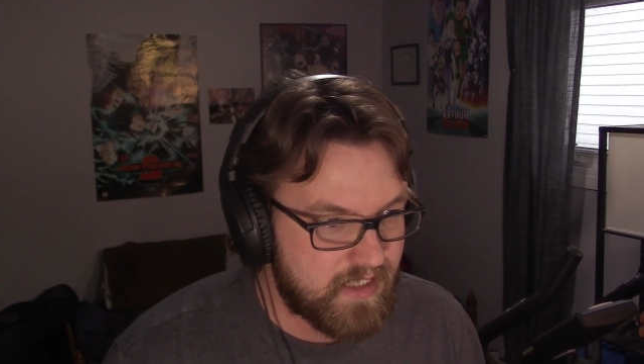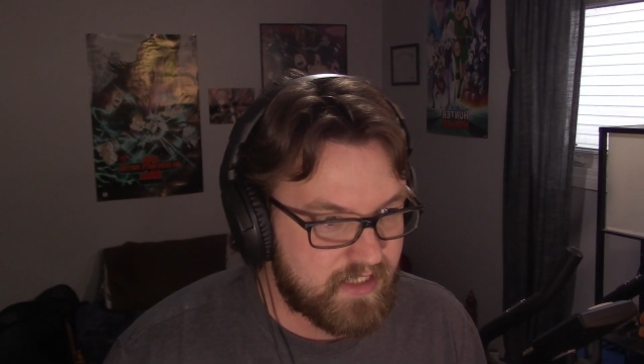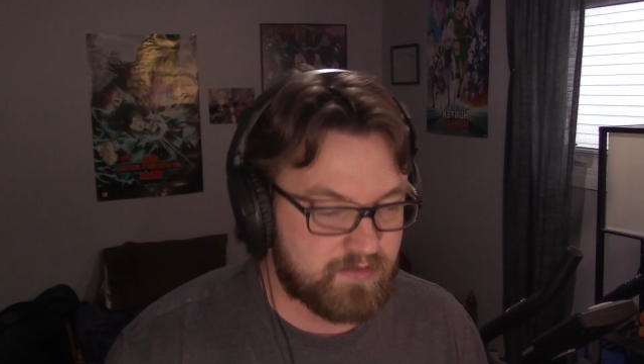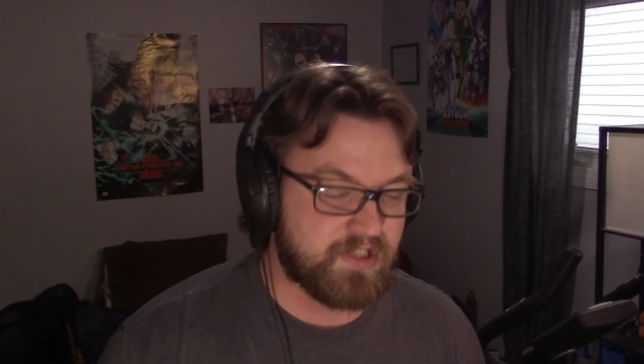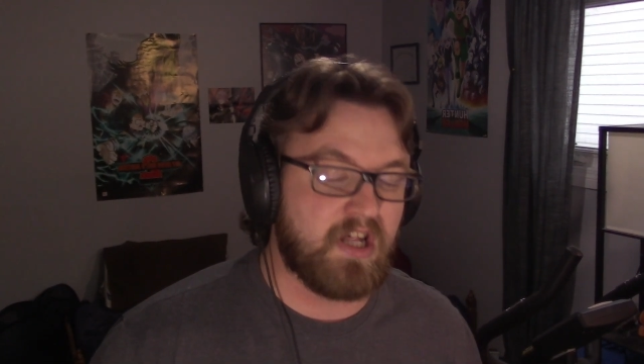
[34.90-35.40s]

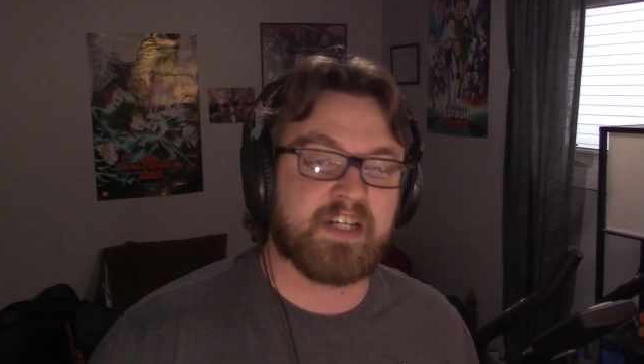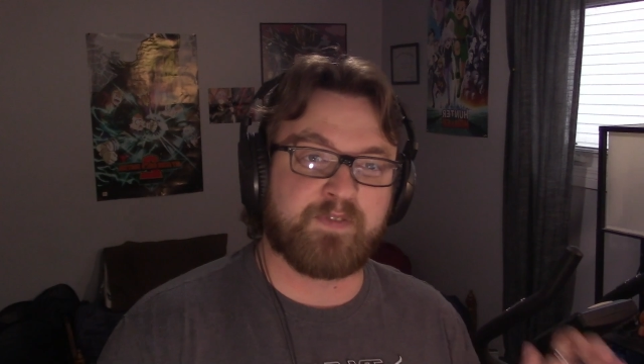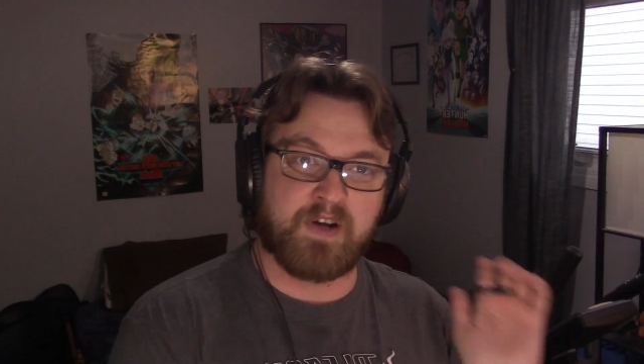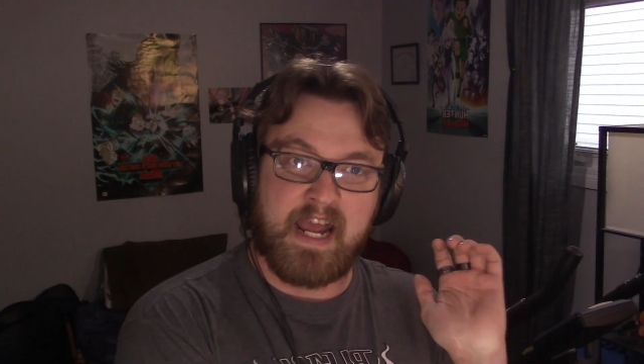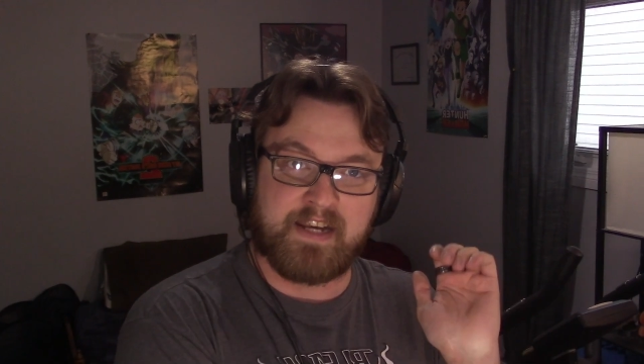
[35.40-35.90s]
was a lot of
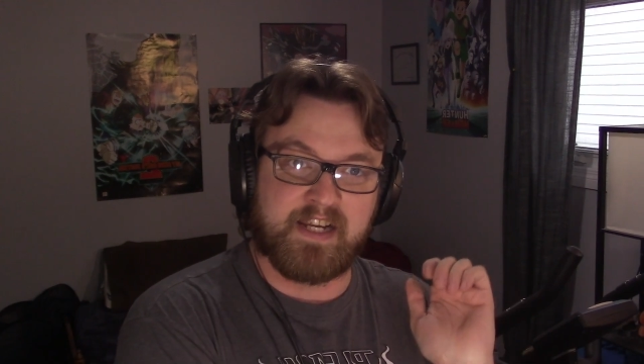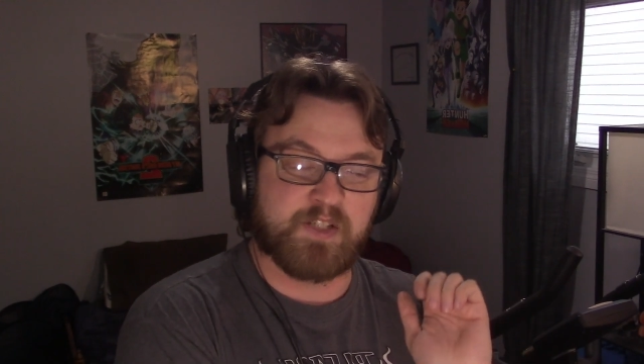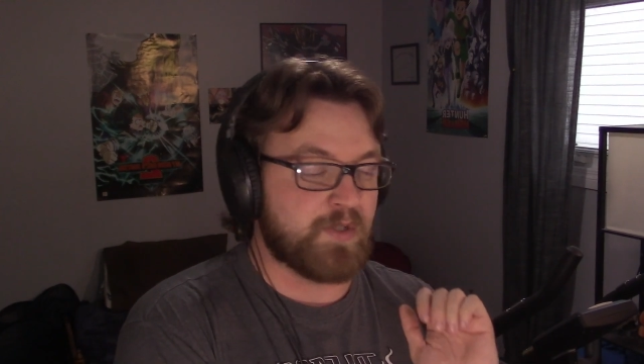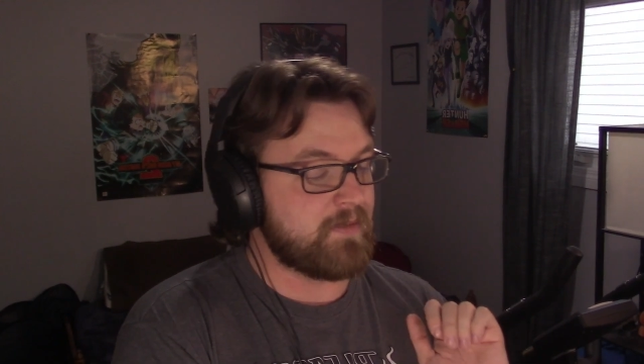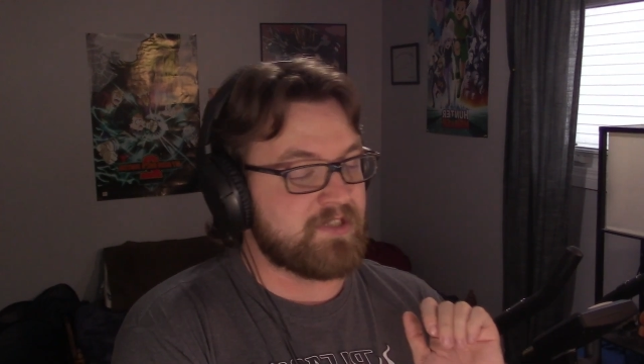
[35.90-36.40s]
different endings,
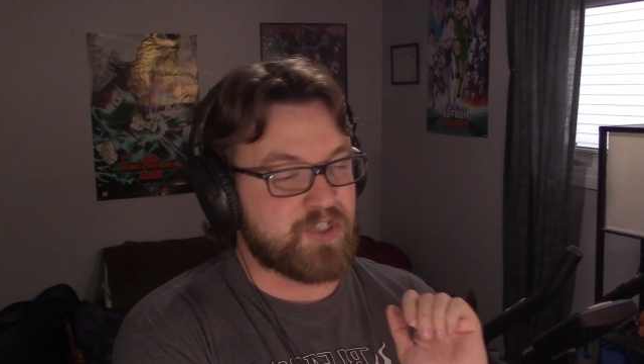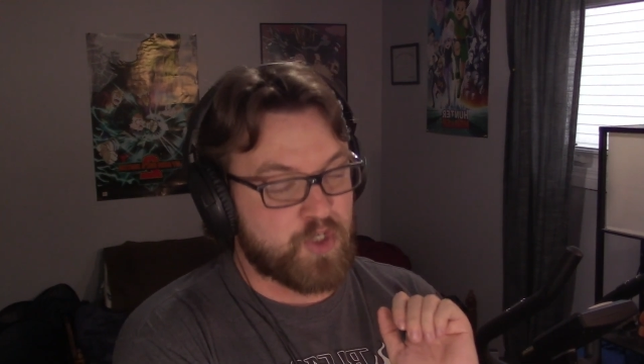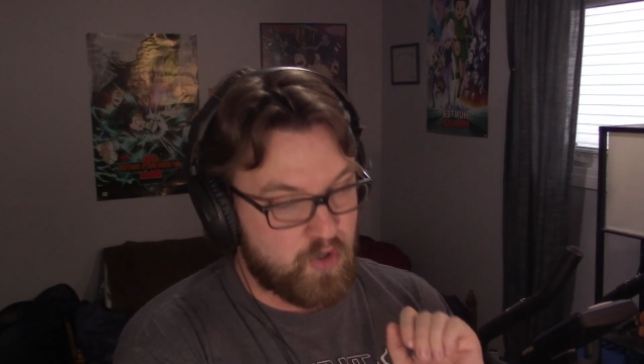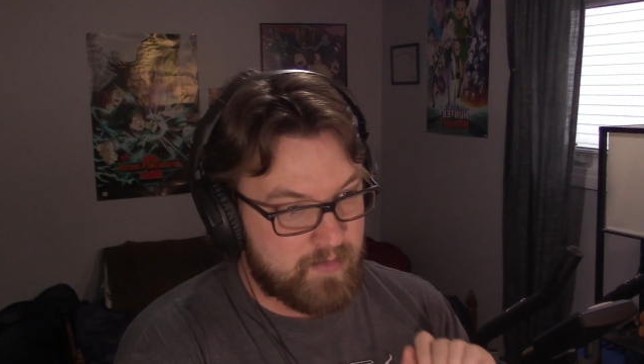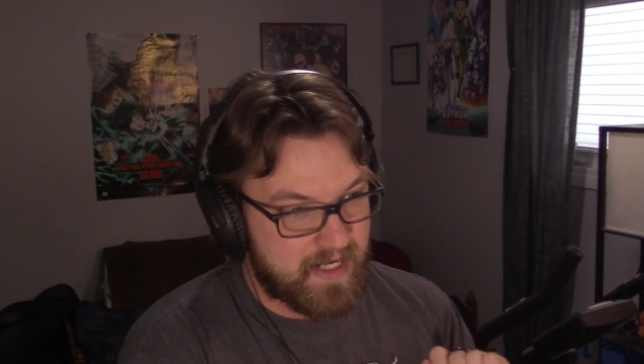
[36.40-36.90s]
which I'm
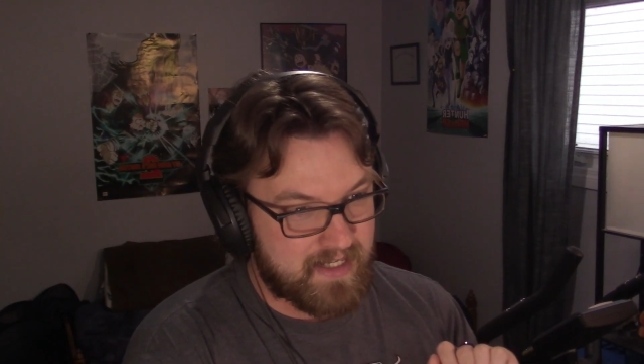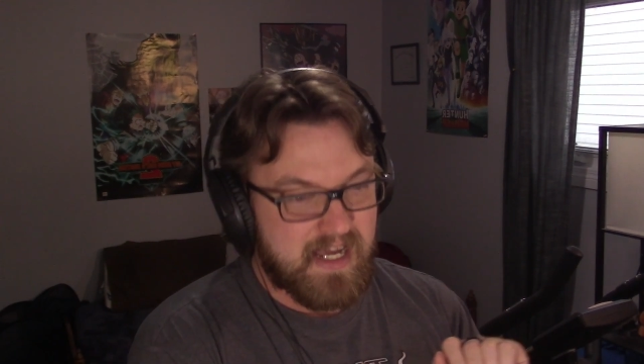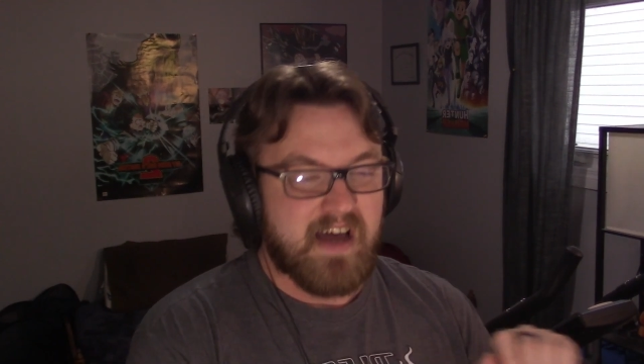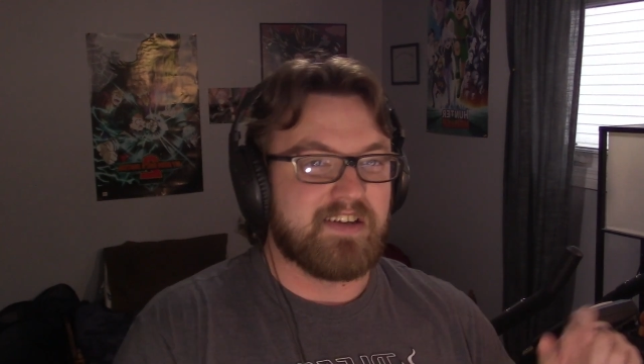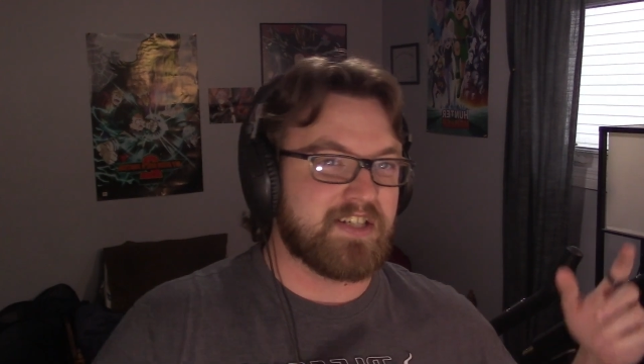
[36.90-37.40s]
assuming
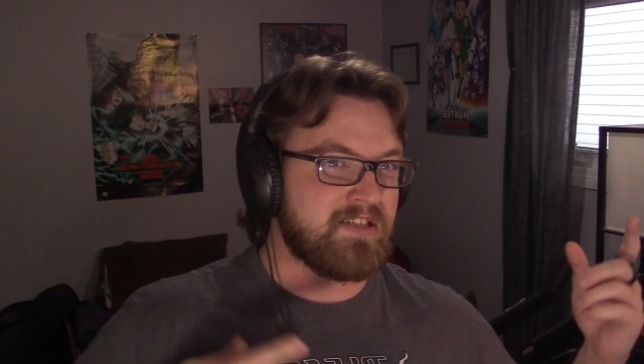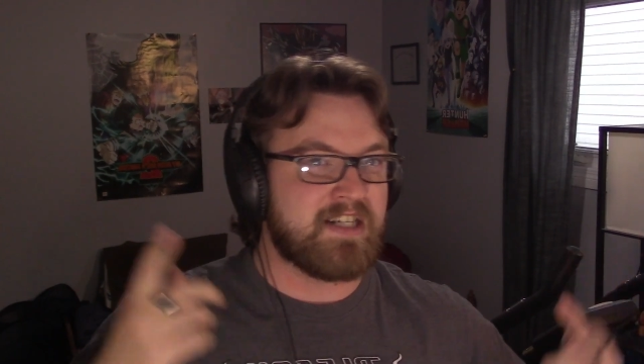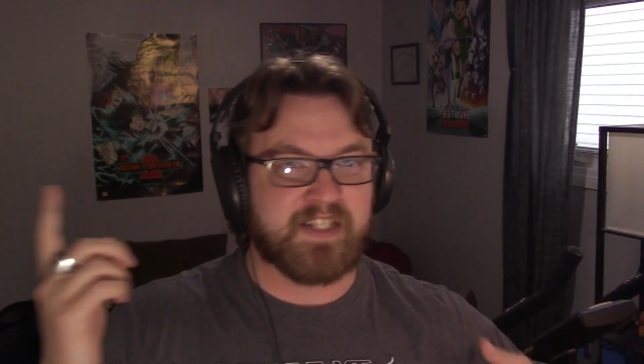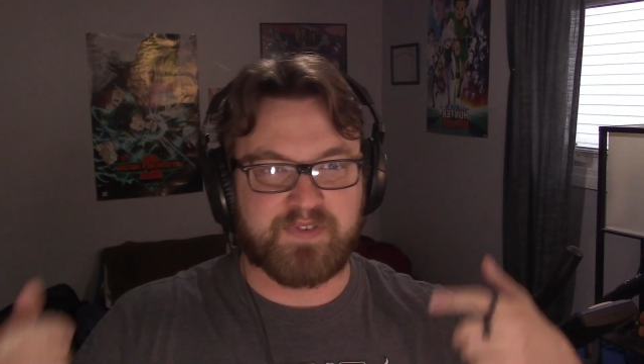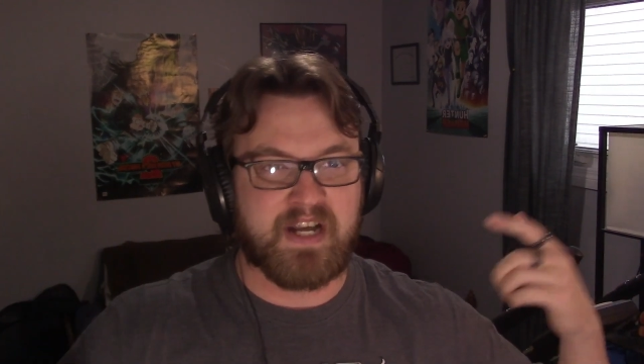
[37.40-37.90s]
there's a lot of
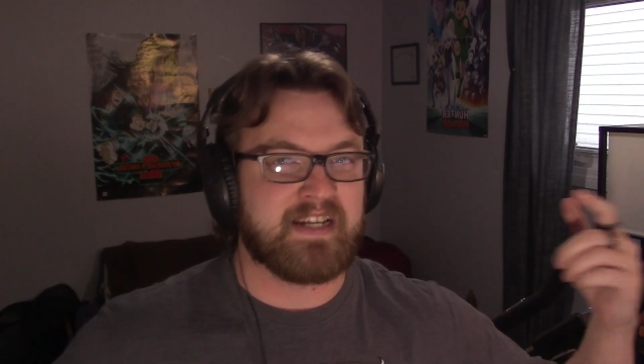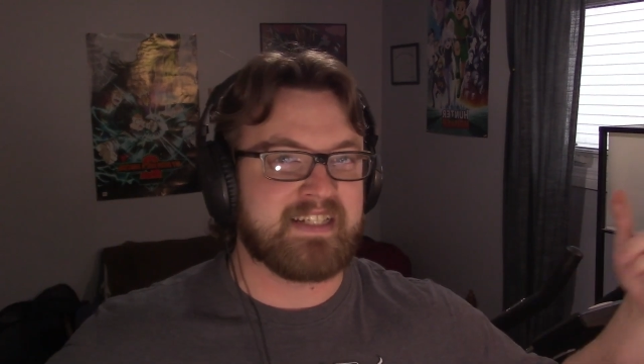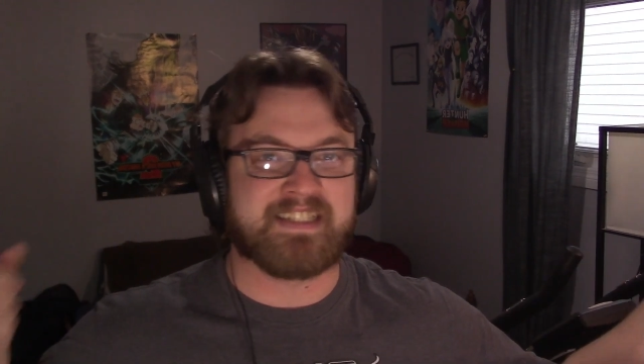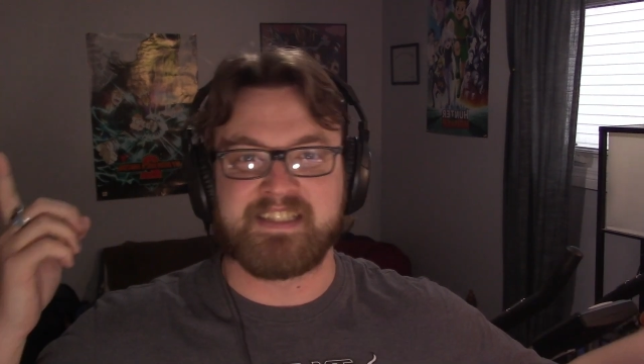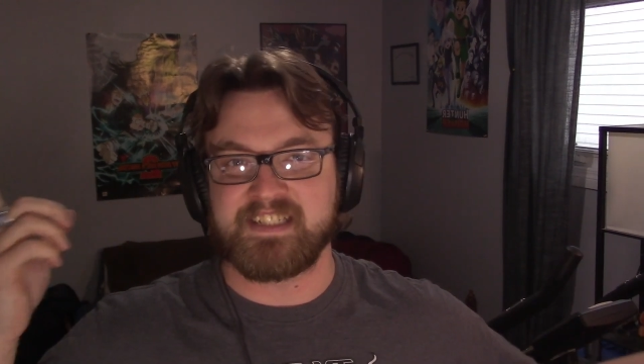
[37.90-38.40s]
different
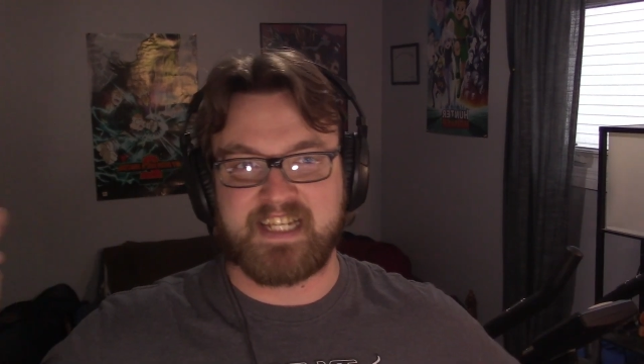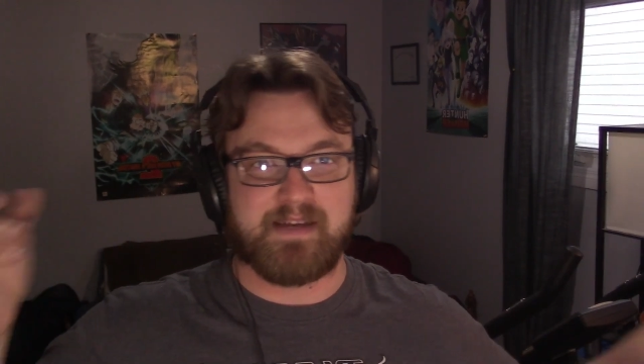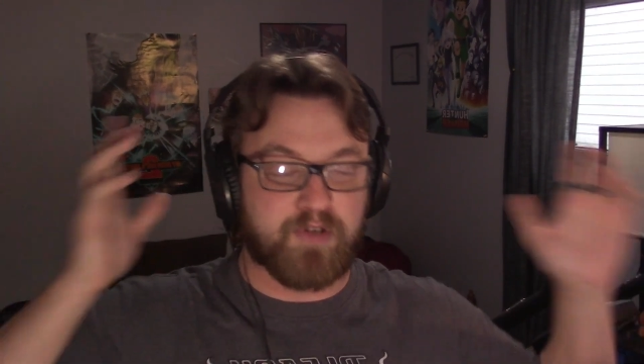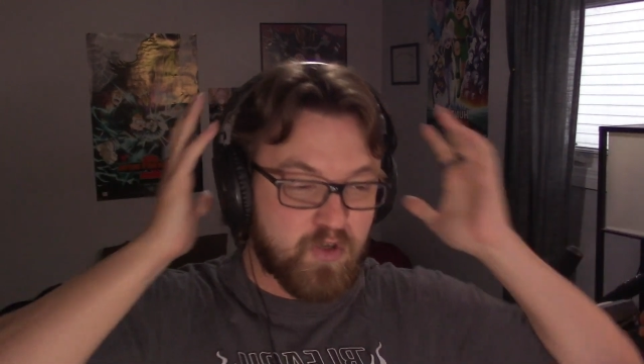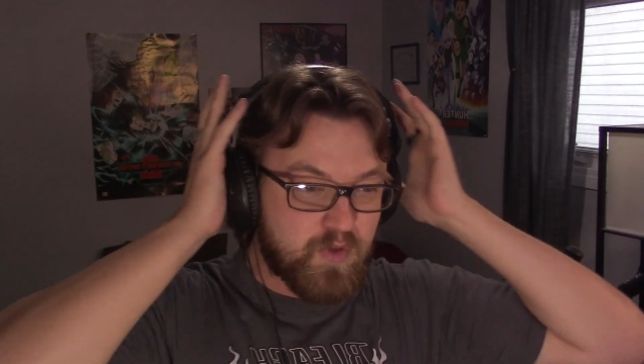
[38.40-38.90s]
endings in this game
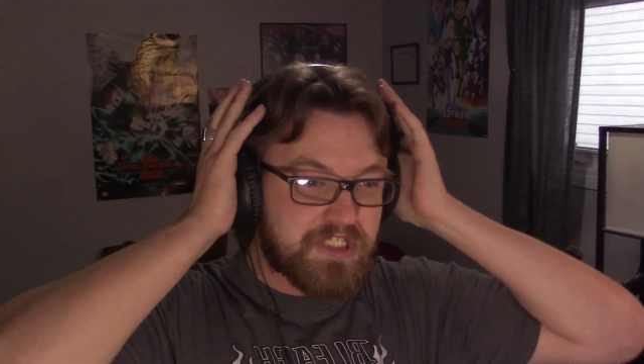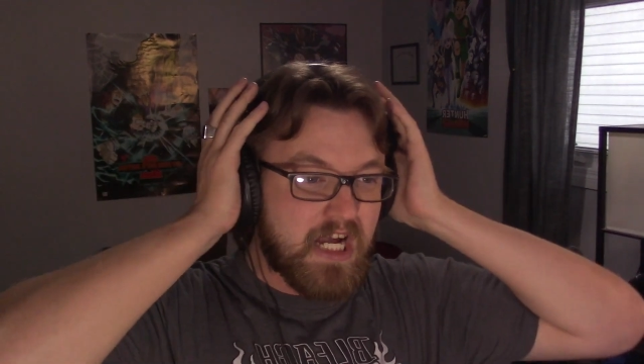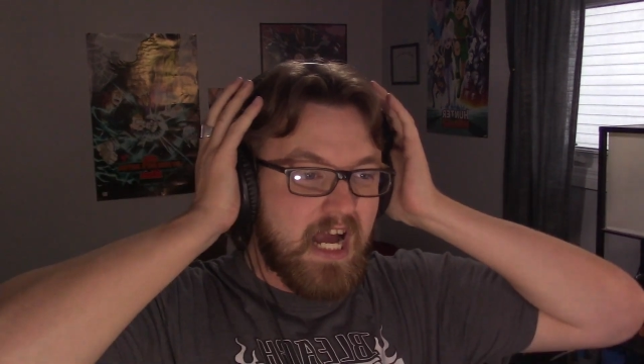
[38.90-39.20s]
too, which